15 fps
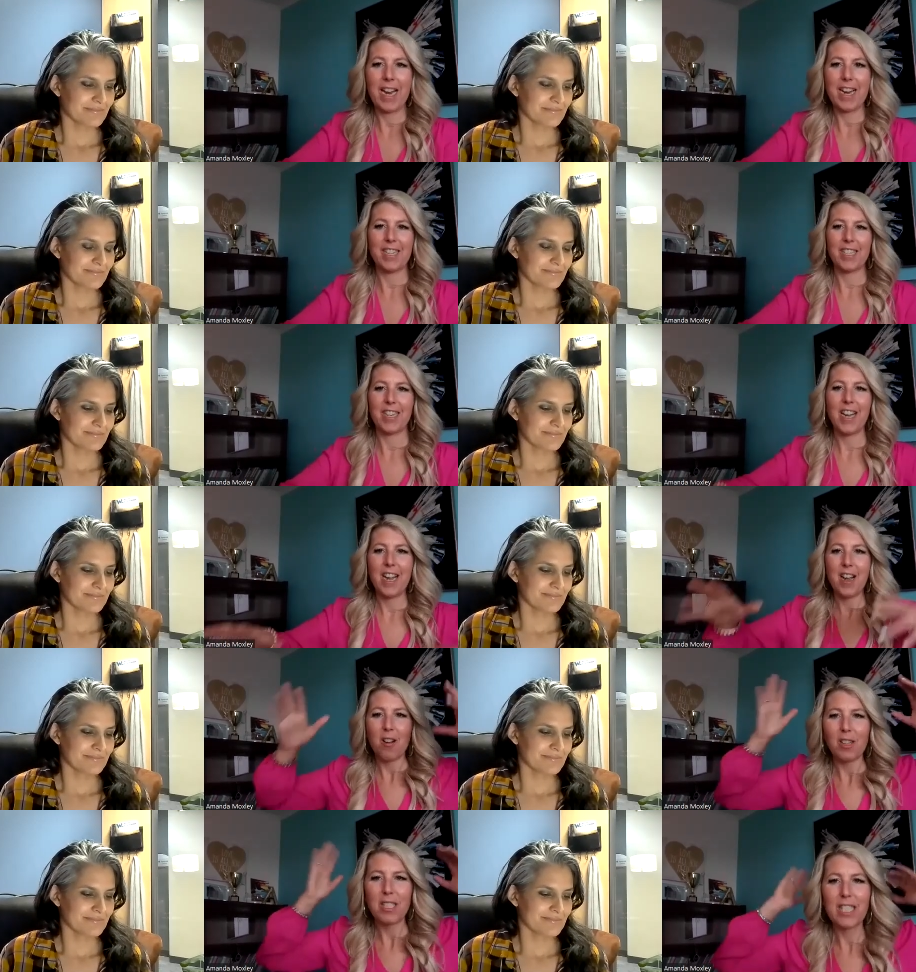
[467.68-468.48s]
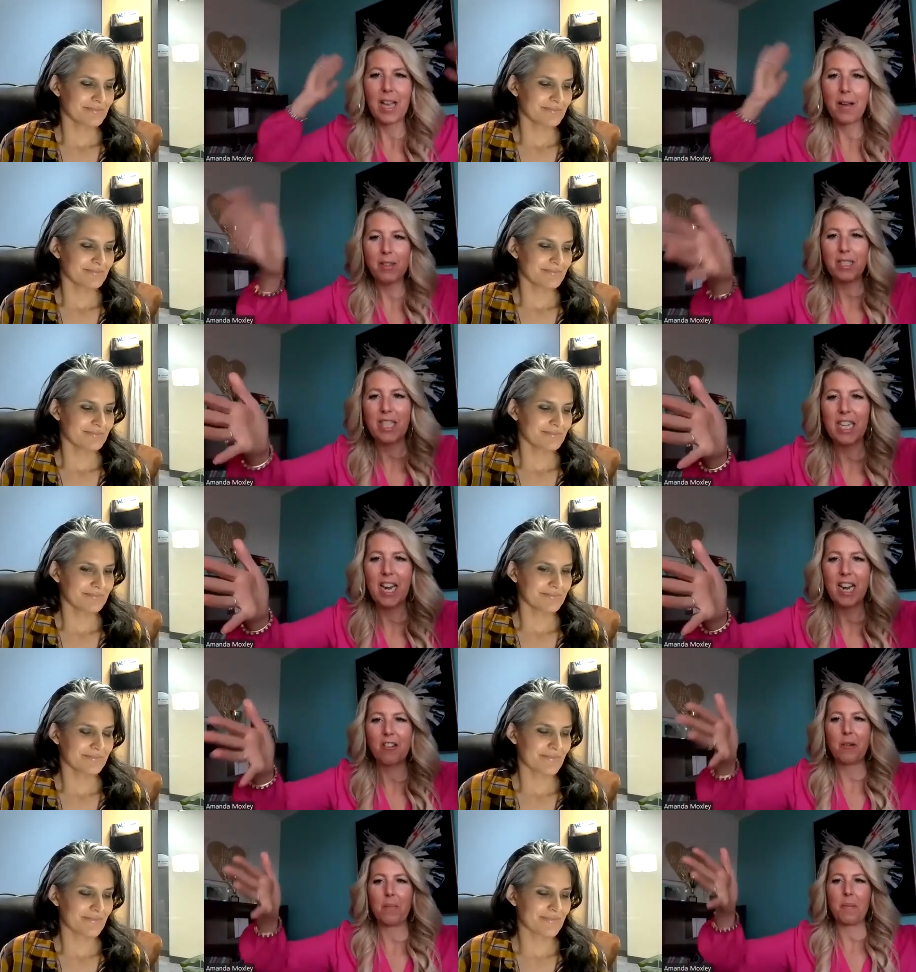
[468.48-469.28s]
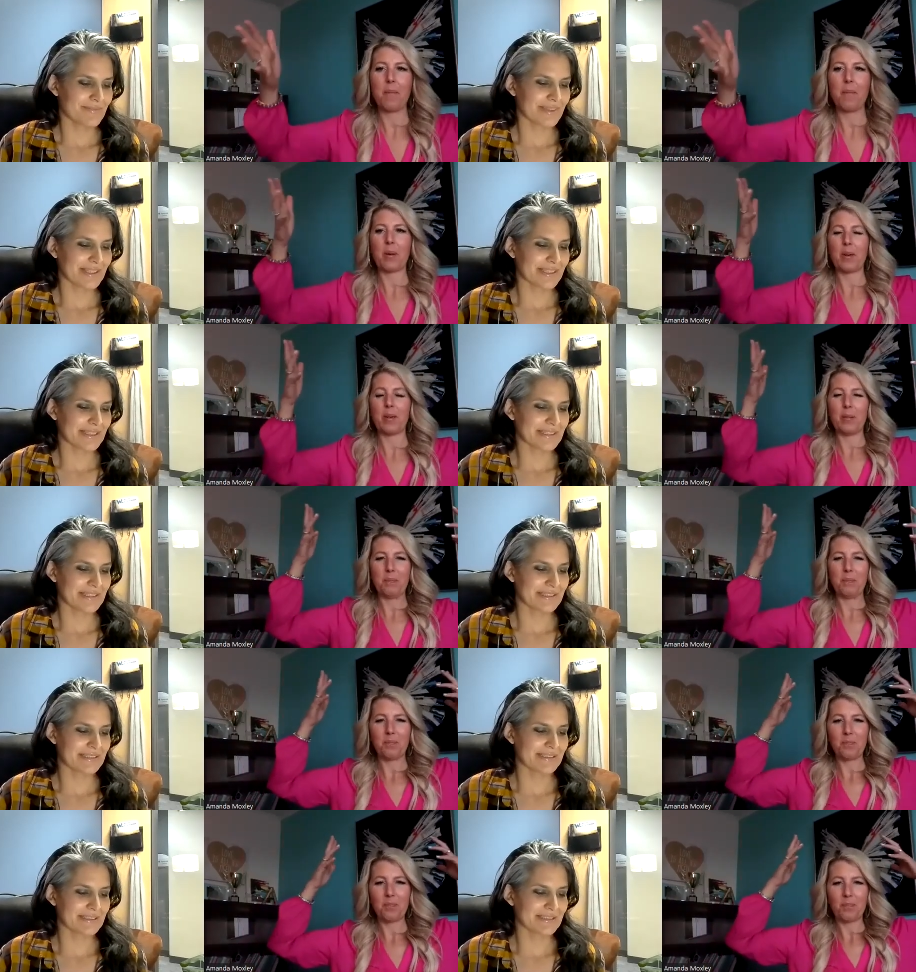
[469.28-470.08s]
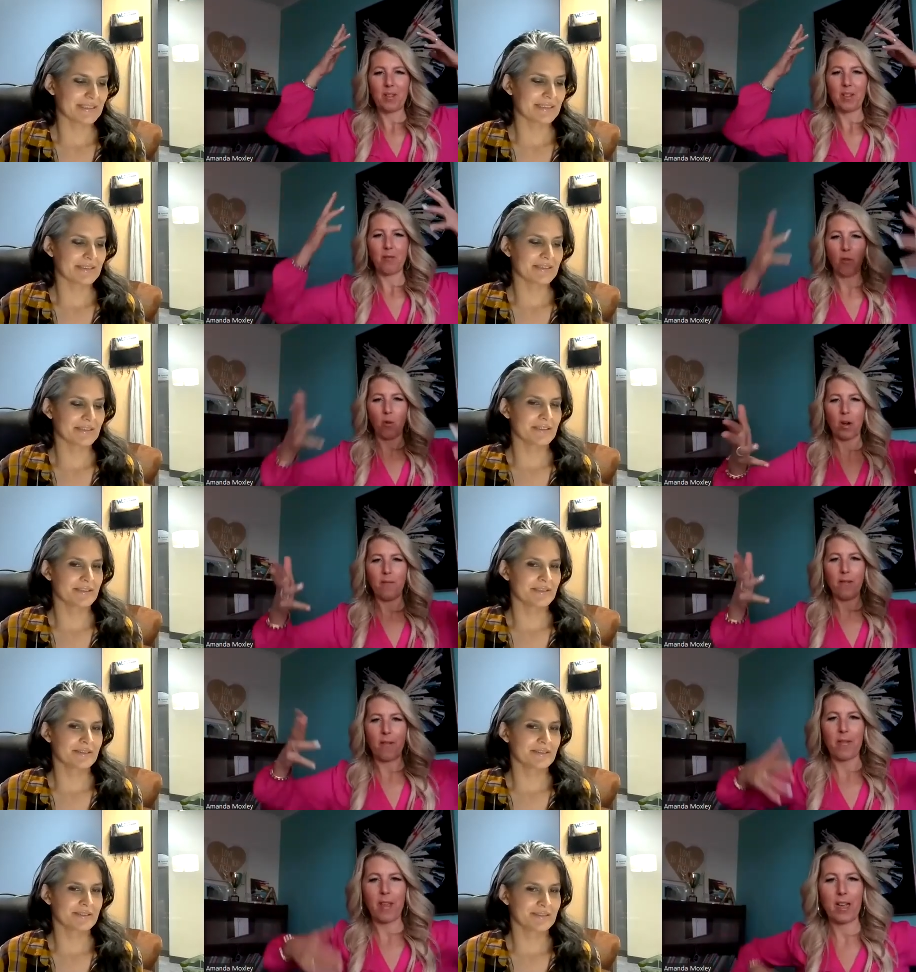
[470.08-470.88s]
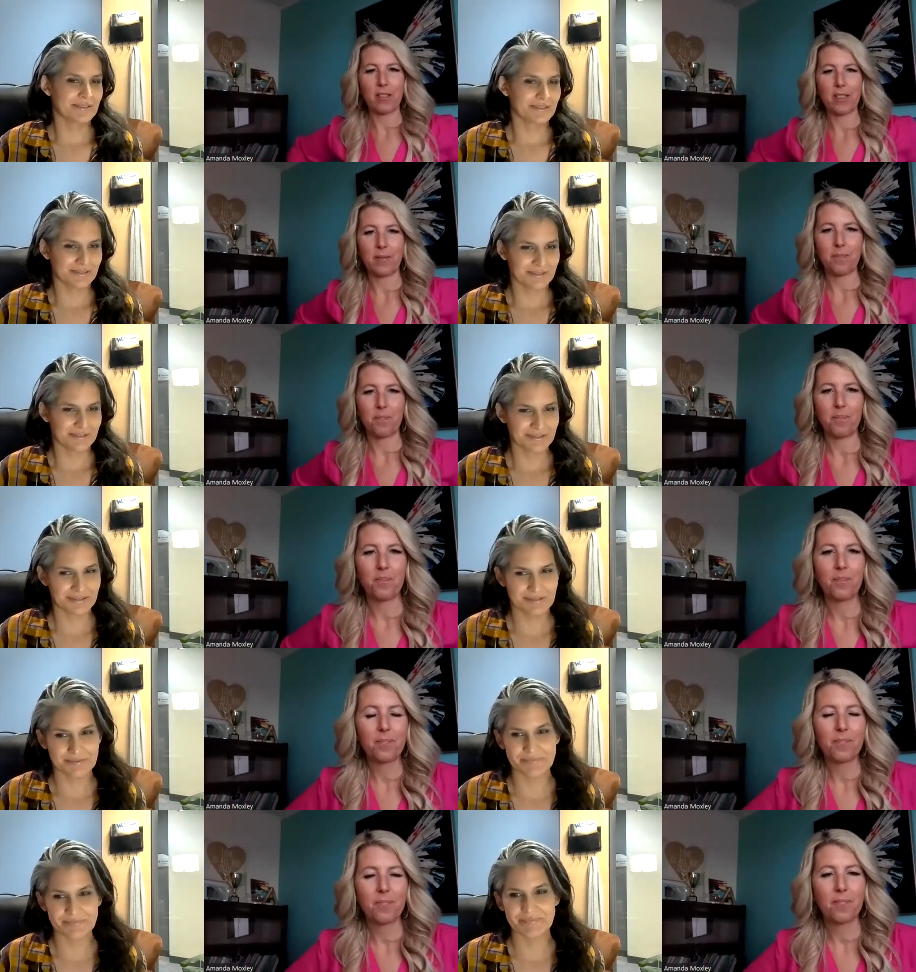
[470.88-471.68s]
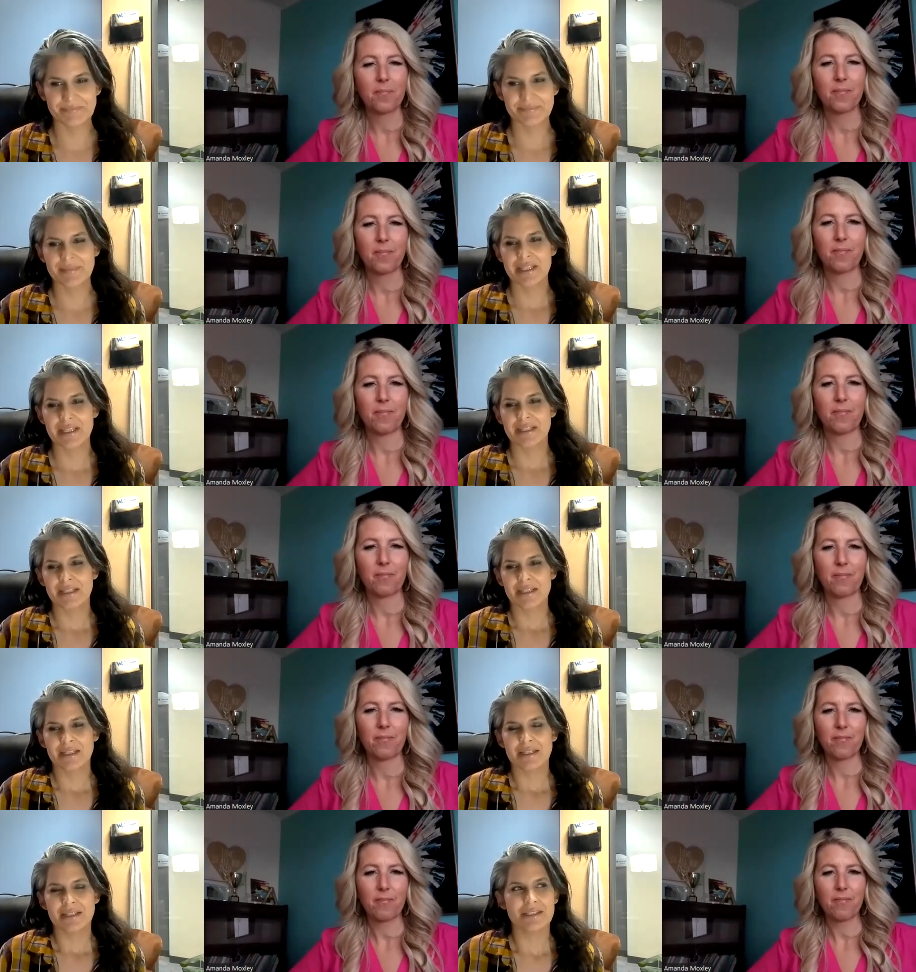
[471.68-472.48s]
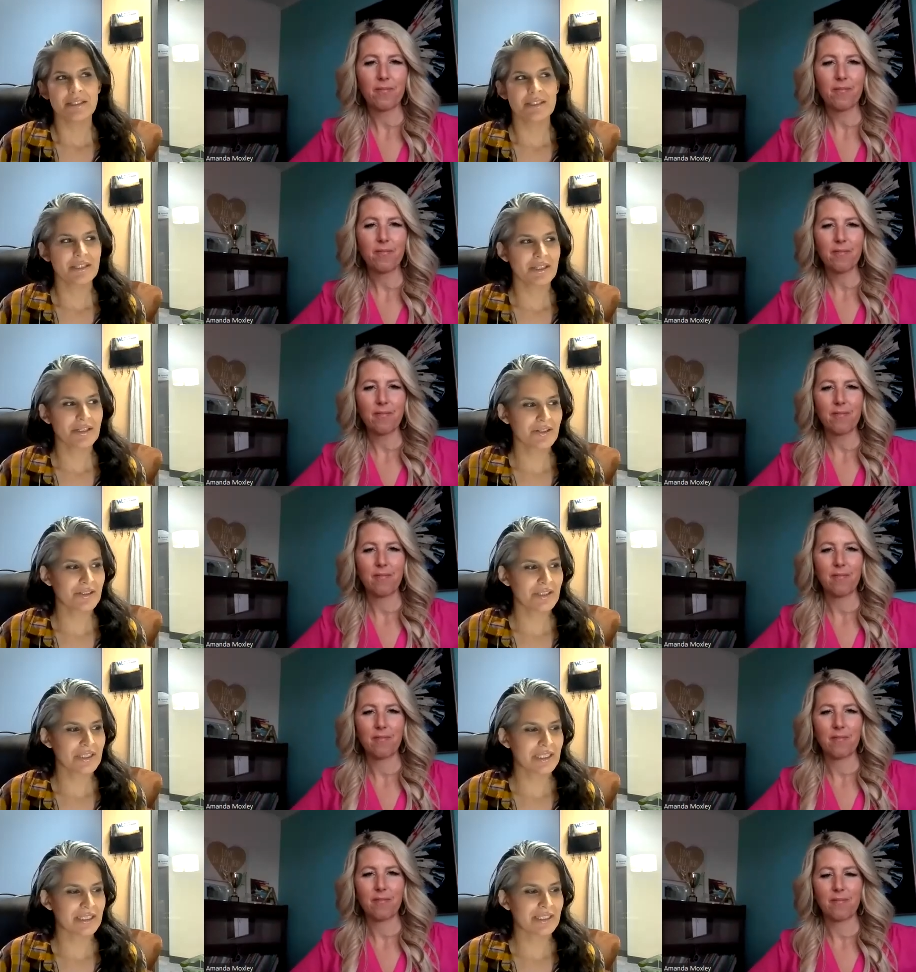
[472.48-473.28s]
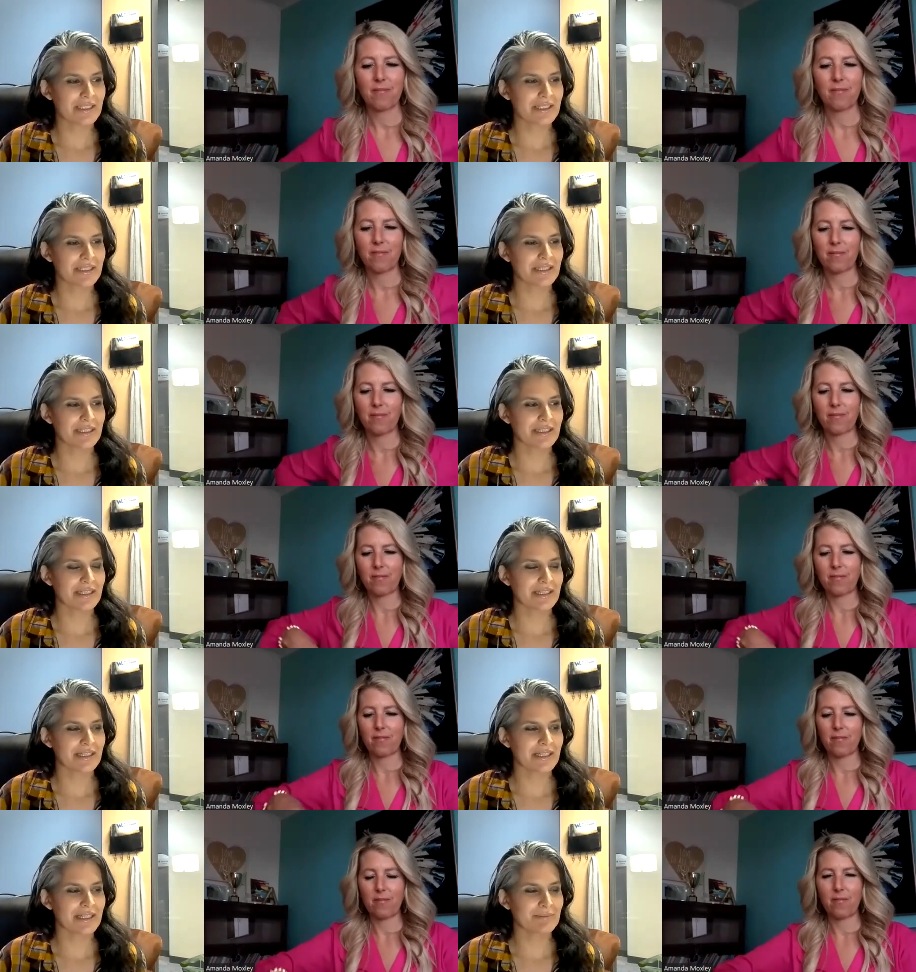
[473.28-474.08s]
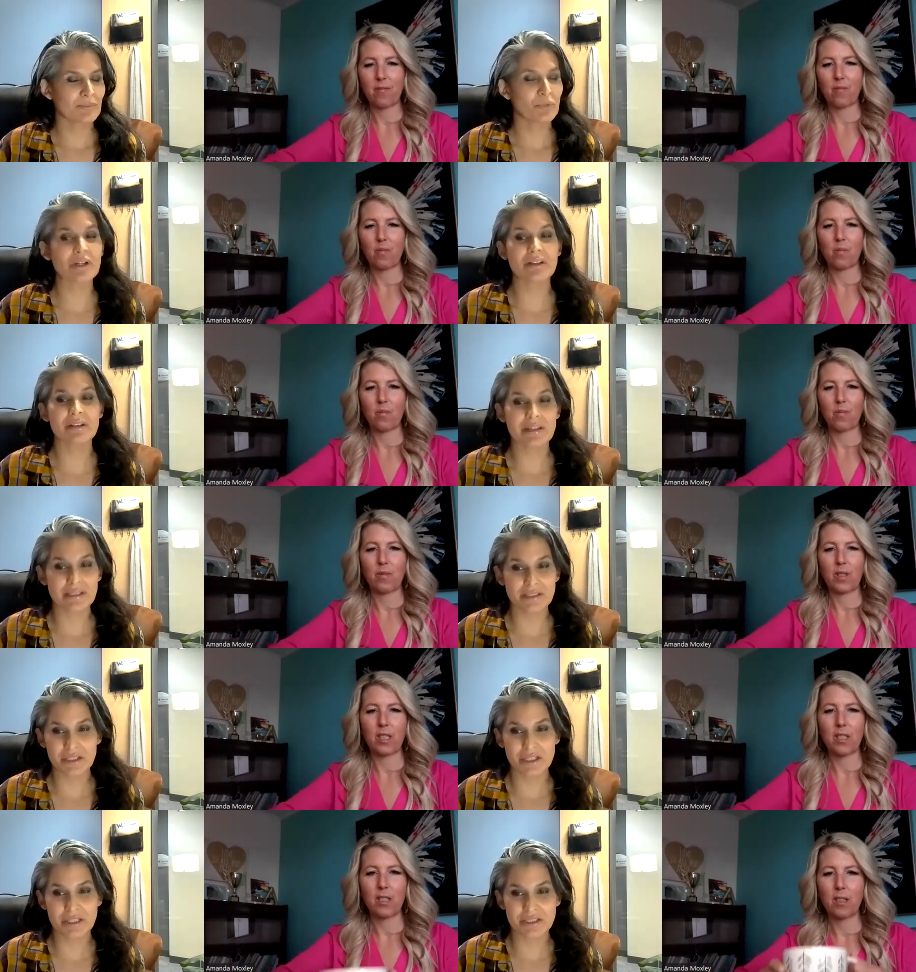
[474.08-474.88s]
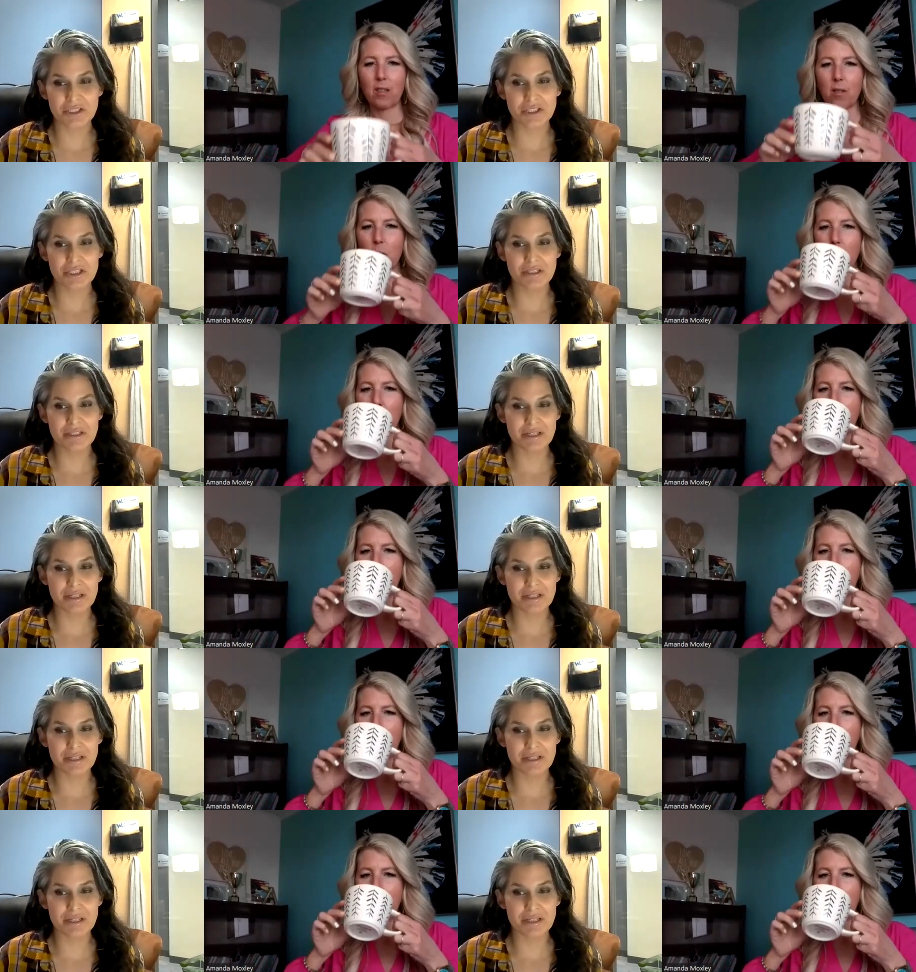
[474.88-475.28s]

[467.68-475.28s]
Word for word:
Speaker 1: stage? 1700 people, 45,000.
Speaker 2: You know, um, well, and, and,